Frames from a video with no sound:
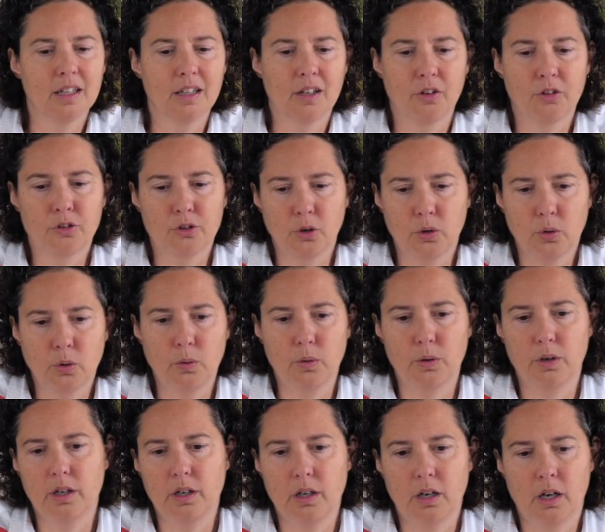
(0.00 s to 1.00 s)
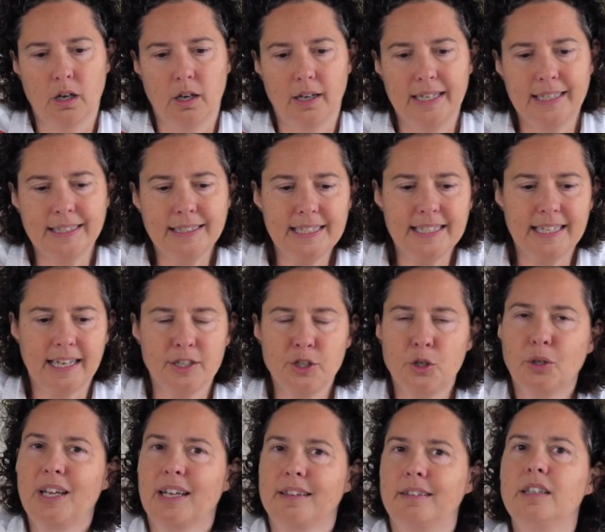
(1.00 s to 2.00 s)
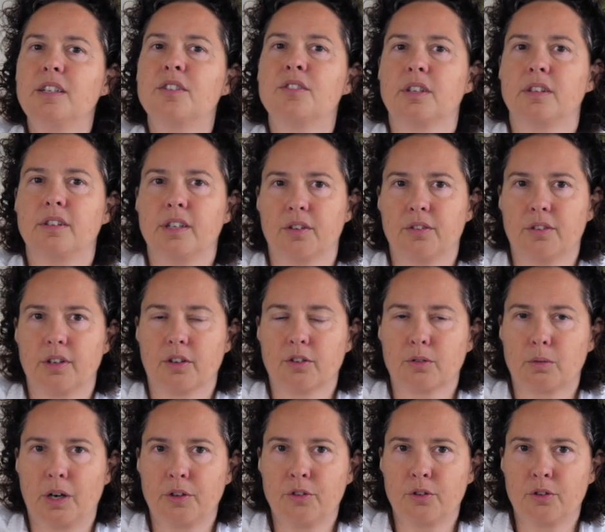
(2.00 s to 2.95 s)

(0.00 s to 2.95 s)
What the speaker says: So in the end, you get these statistics, right?